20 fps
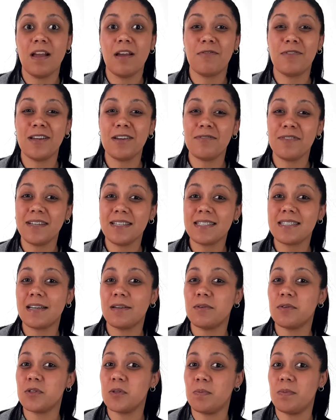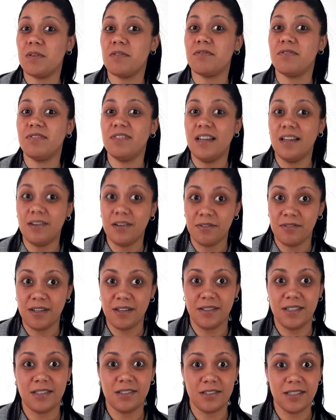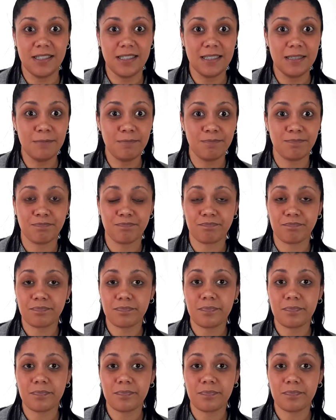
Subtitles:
VFS can also be very, very tricky.